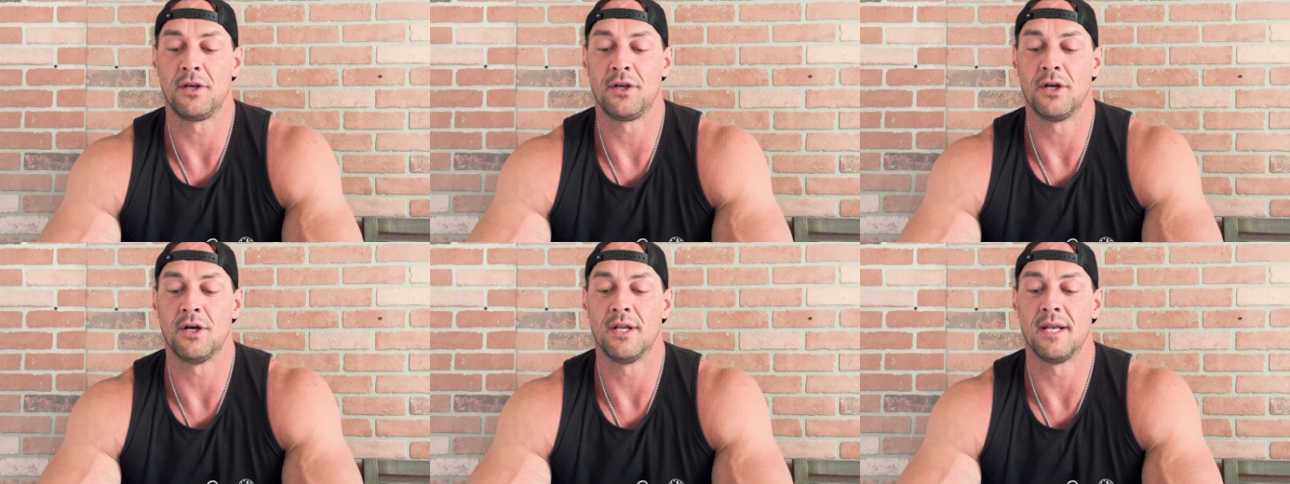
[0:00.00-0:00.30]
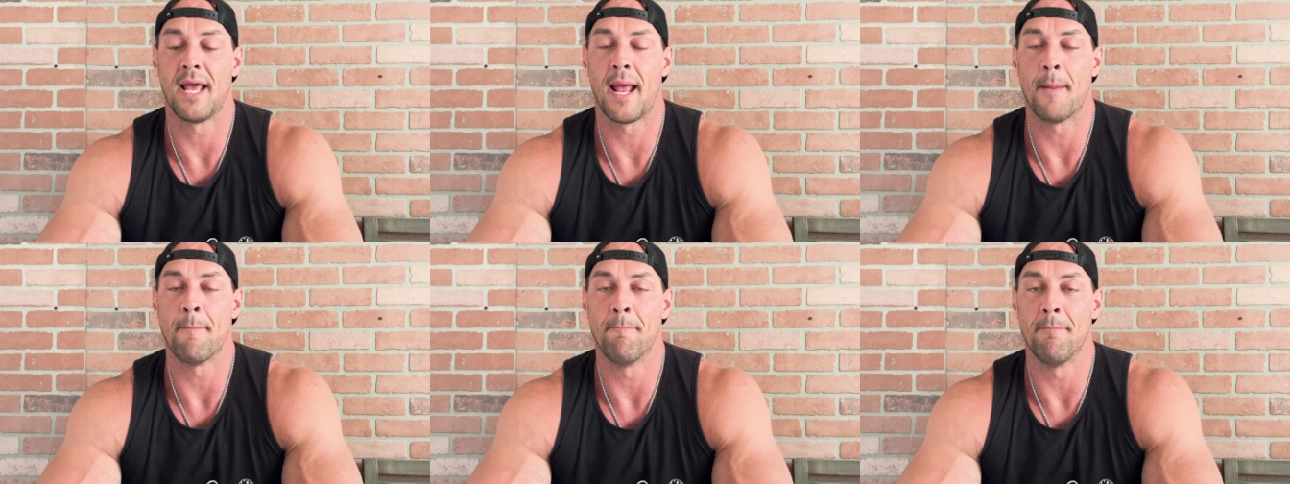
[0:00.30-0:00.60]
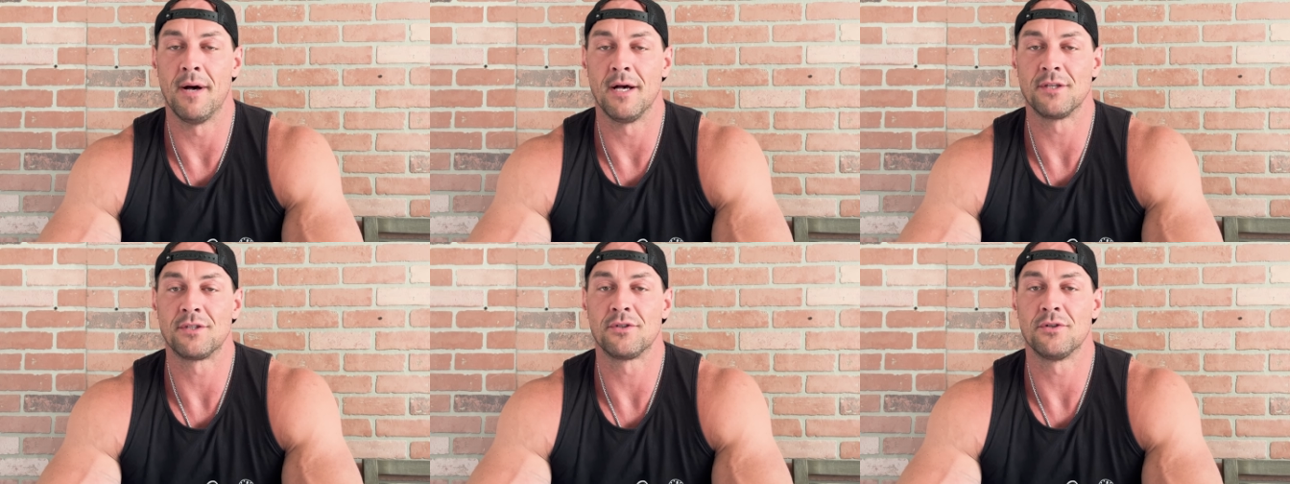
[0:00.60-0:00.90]
good at
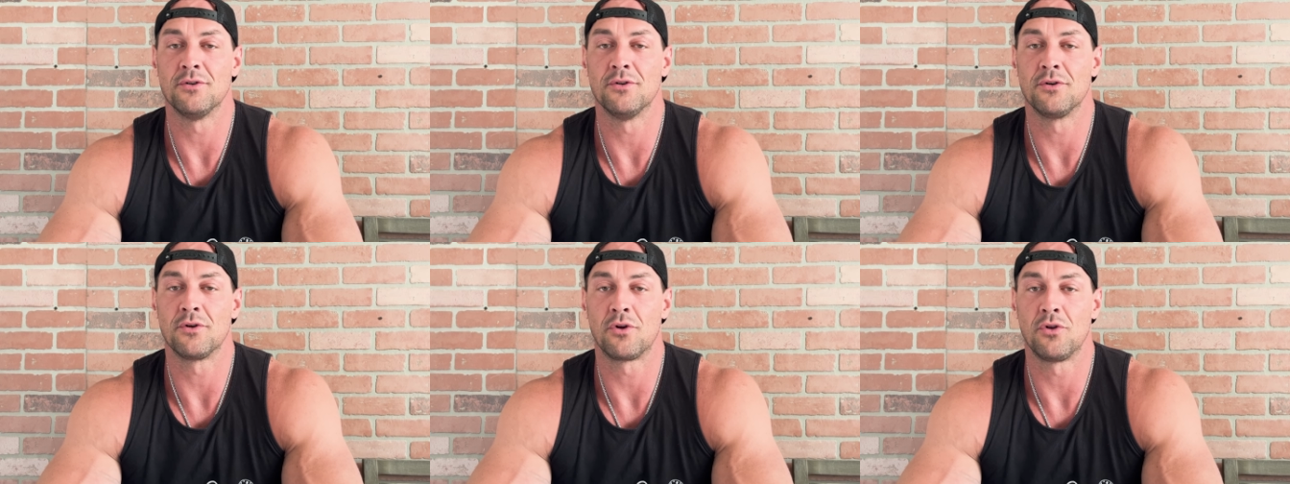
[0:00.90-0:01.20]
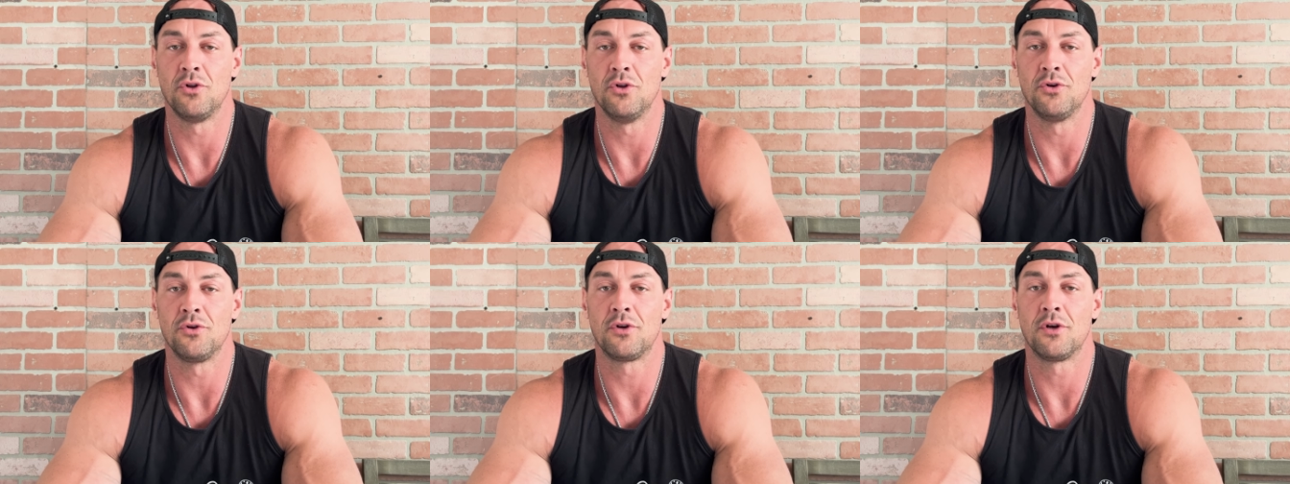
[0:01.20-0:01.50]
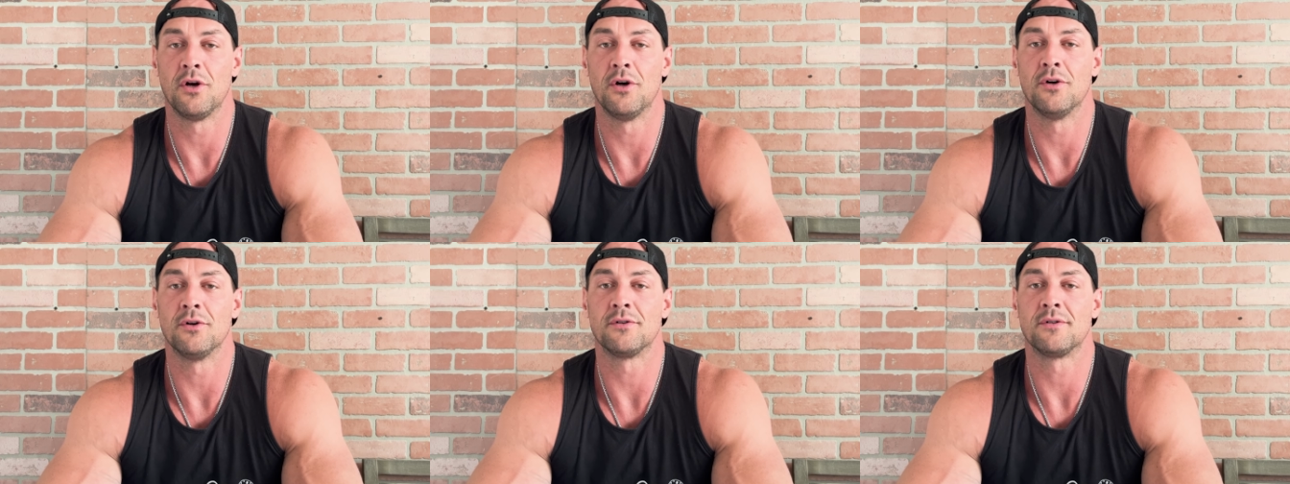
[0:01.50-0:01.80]
muscle
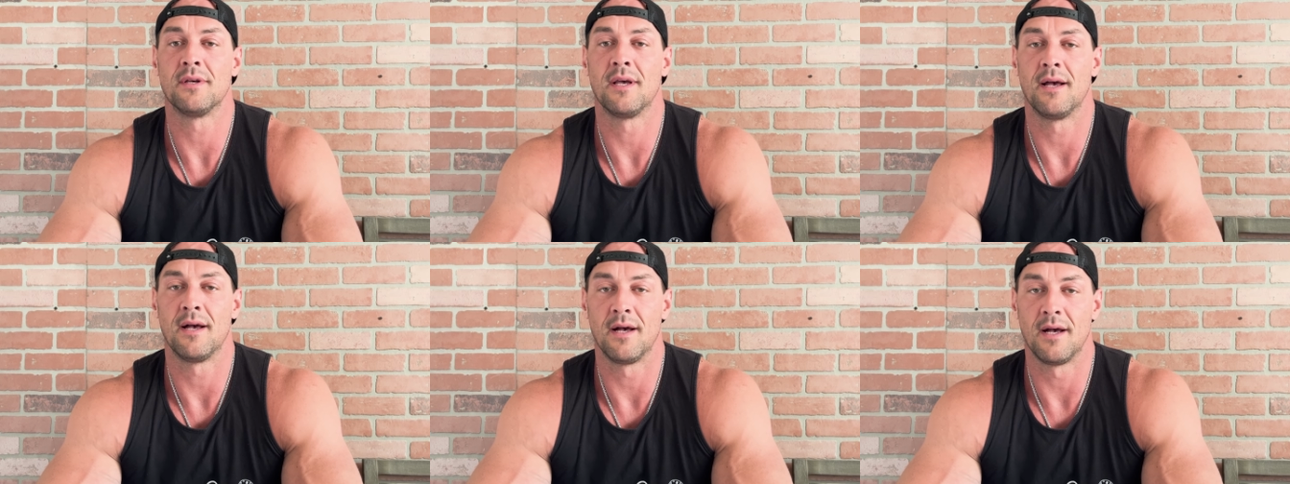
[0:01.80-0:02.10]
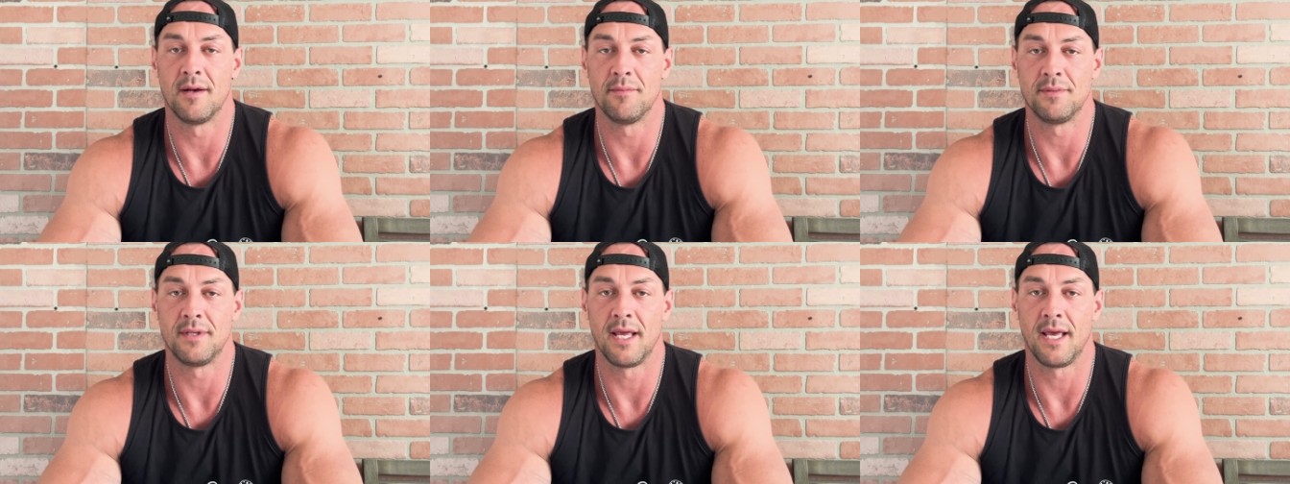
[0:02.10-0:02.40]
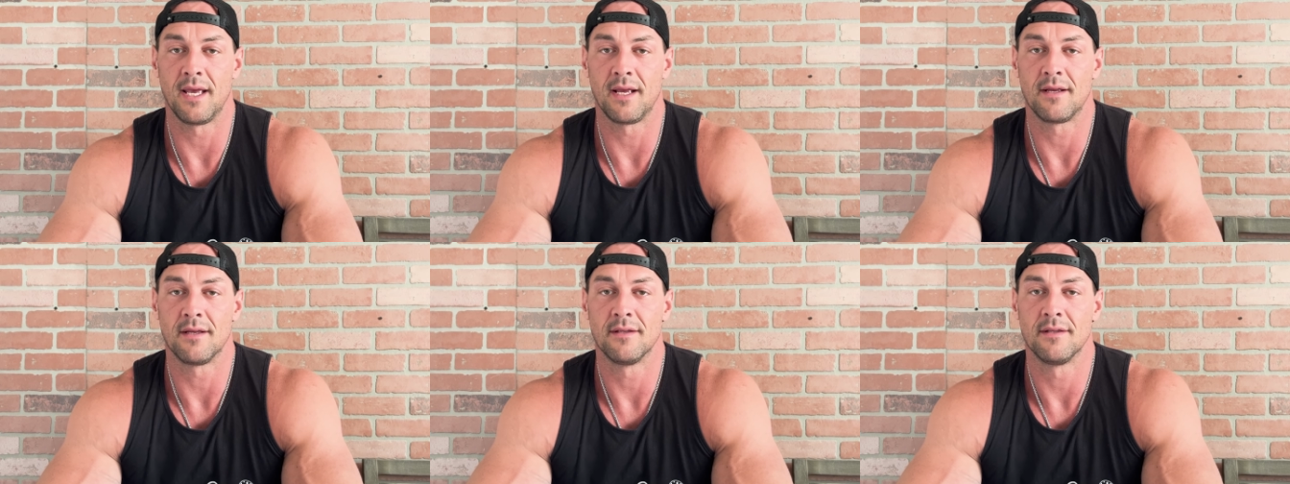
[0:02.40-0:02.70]
glucose
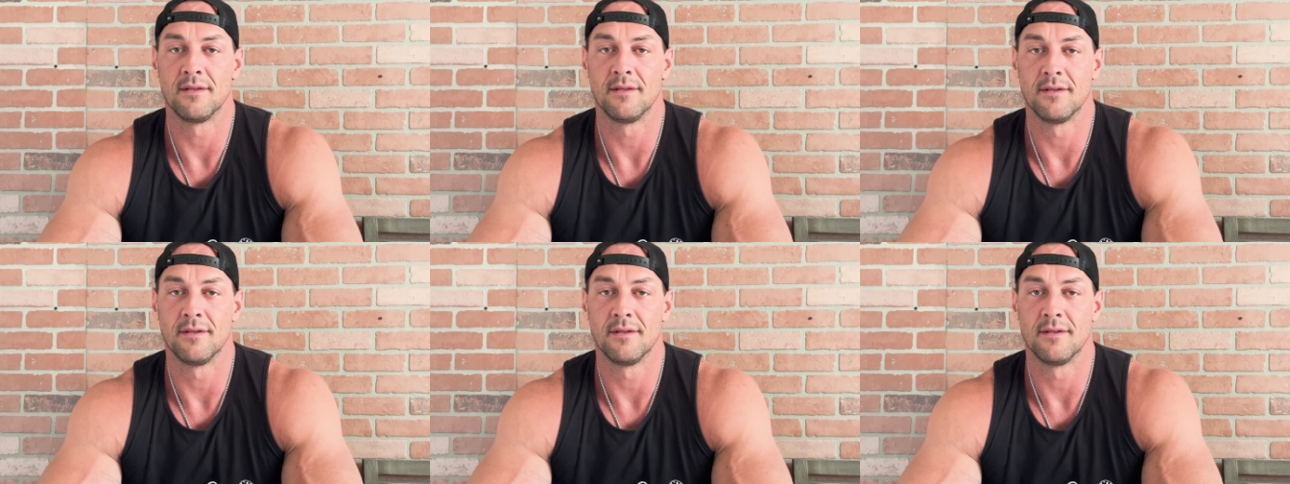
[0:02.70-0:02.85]
uptake.